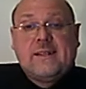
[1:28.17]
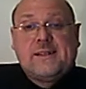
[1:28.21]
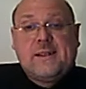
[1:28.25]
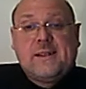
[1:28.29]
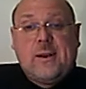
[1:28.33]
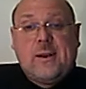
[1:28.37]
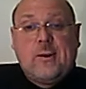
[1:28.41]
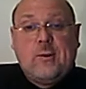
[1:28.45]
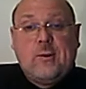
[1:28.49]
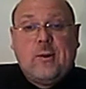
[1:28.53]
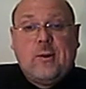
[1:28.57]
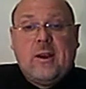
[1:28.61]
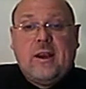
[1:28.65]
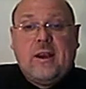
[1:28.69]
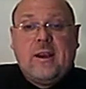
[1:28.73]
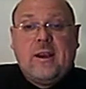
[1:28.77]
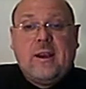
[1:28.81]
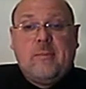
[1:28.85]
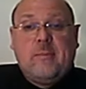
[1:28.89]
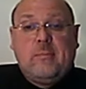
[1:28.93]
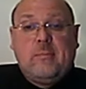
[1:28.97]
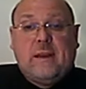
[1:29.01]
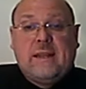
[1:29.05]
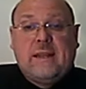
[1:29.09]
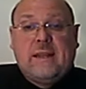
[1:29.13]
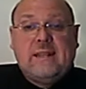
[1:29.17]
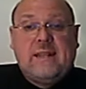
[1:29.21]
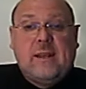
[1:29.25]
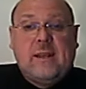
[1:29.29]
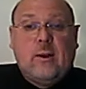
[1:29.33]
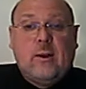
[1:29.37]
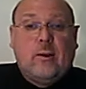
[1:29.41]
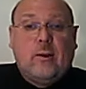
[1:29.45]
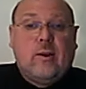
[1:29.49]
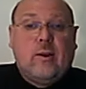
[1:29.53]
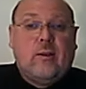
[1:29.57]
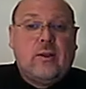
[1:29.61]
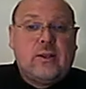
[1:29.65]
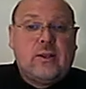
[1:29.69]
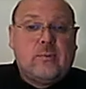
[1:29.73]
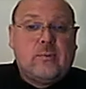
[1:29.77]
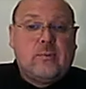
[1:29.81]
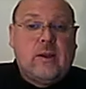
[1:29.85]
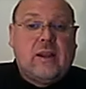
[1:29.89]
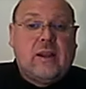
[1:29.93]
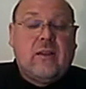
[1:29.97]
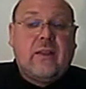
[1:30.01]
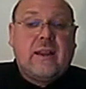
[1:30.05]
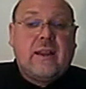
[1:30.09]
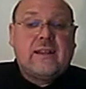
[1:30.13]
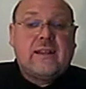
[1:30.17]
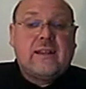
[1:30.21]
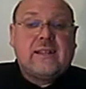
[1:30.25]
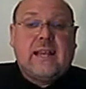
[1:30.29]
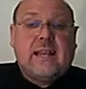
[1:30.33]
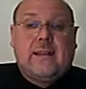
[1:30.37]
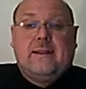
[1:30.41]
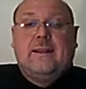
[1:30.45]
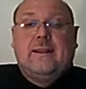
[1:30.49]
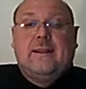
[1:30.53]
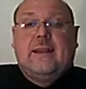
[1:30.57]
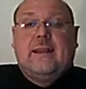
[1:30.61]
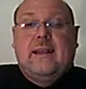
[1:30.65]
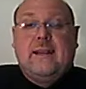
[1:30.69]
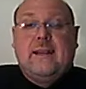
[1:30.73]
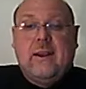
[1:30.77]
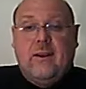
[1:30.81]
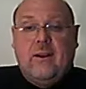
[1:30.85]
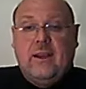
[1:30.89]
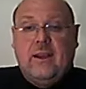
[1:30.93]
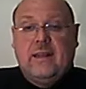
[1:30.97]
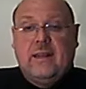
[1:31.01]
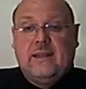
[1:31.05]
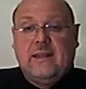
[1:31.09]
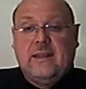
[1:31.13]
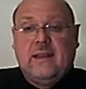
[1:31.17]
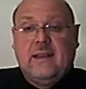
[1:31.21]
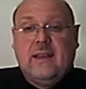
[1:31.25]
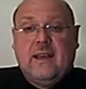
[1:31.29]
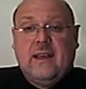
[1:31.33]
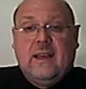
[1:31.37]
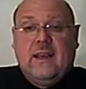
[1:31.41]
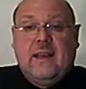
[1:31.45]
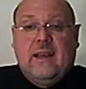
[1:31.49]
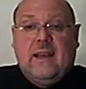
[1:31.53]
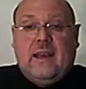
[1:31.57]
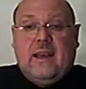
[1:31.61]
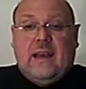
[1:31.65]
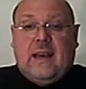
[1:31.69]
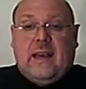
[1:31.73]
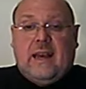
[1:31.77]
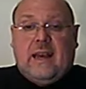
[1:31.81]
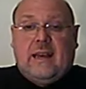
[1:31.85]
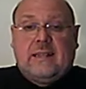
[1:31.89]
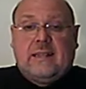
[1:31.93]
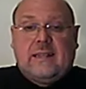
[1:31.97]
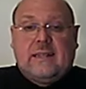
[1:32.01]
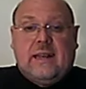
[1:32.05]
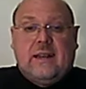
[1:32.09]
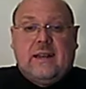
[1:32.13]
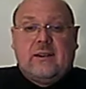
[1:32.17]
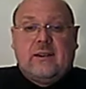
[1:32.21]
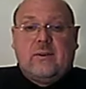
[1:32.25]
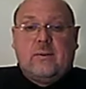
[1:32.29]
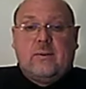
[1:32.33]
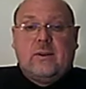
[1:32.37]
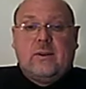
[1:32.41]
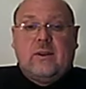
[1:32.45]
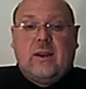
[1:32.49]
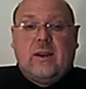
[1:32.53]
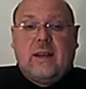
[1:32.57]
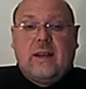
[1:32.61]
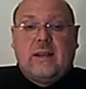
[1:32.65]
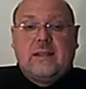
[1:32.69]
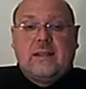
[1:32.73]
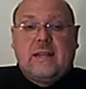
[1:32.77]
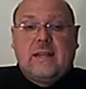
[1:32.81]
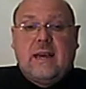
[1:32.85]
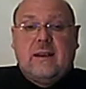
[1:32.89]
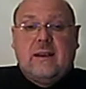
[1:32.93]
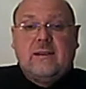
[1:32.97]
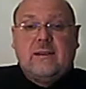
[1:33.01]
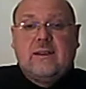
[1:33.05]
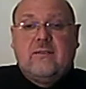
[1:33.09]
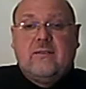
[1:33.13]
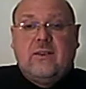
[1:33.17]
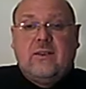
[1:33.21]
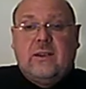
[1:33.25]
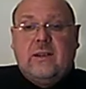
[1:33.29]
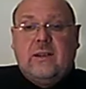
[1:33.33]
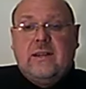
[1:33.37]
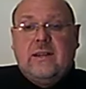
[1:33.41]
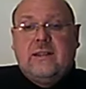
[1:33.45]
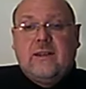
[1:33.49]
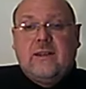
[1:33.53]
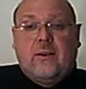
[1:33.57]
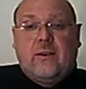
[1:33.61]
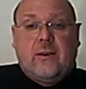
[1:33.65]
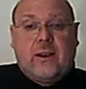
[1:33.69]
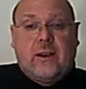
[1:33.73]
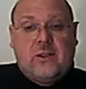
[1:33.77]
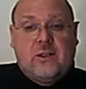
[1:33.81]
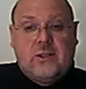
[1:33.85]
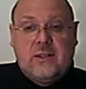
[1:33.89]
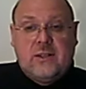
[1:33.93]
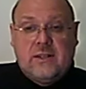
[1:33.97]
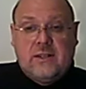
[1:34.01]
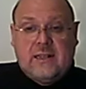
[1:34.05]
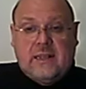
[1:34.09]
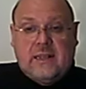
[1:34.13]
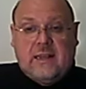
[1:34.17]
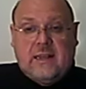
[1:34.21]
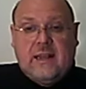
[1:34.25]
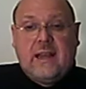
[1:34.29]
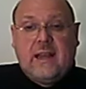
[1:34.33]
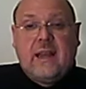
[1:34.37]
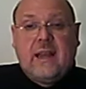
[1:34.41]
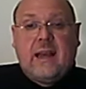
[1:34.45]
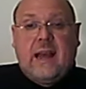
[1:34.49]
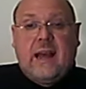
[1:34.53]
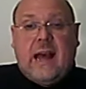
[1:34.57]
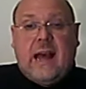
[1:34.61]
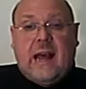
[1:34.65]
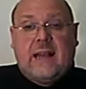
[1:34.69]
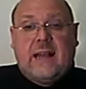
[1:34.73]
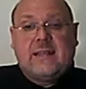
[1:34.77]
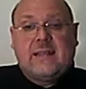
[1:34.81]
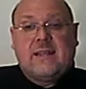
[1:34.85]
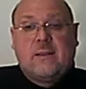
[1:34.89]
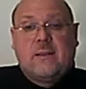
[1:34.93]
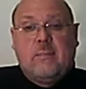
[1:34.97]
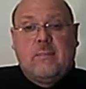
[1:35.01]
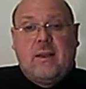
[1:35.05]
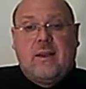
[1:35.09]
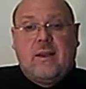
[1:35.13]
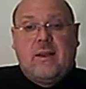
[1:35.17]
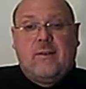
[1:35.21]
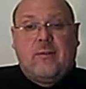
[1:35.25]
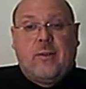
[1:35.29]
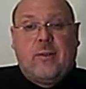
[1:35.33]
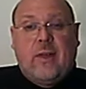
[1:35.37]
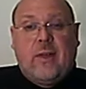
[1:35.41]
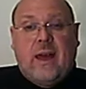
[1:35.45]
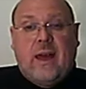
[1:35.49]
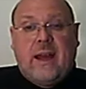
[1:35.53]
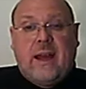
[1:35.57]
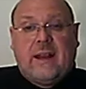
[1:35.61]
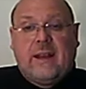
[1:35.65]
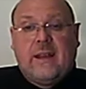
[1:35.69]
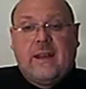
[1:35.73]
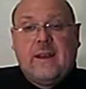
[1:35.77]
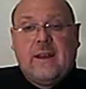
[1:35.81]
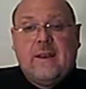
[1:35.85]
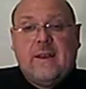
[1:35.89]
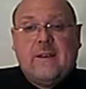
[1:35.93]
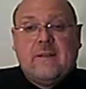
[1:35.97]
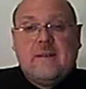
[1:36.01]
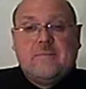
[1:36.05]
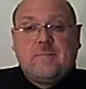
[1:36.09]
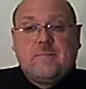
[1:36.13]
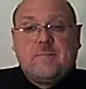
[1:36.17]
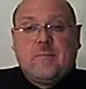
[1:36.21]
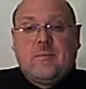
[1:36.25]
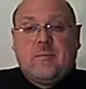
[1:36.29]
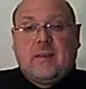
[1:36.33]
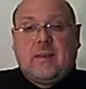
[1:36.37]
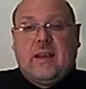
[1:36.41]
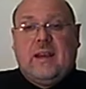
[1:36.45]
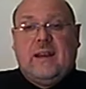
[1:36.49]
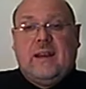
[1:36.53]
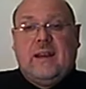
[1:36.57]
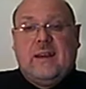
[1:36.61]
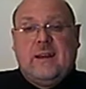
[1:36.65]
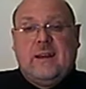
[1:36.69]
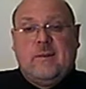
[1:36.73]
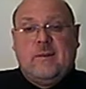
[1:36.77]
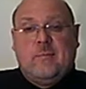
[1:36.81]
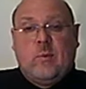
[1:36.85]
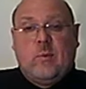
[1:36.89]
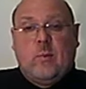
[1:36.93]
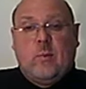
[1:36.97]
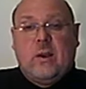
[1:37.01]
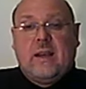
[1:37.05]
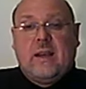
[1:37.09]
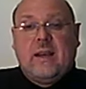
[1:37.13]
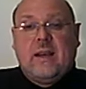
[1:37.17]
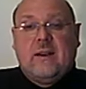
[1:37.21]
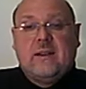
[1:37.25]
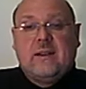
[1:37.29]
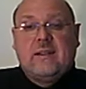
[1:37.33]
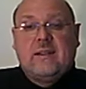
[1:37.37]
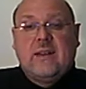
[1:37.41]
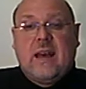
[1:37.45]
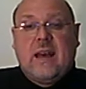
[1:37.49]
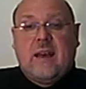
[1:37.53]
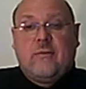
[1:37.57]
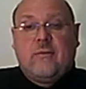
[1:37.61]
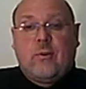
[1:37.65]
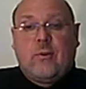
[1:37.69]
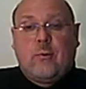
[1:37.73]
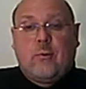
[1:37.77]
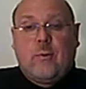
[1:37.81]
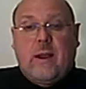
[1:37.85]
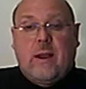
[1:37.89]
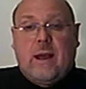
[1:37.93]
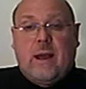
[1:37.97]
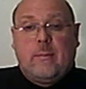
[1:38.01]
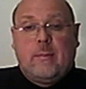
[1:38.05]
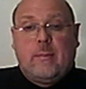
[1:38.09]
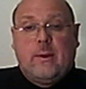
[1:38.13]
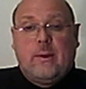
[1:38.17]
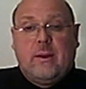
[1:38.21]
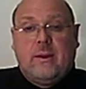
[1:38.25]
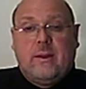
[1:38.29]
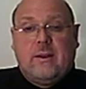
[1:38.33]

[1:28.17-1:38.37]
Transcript: So uh, plenty going on this week, and then Saturday night at Andrew and Diane's house. If you need directions, ask me for that. Um, we're going to have a wrap.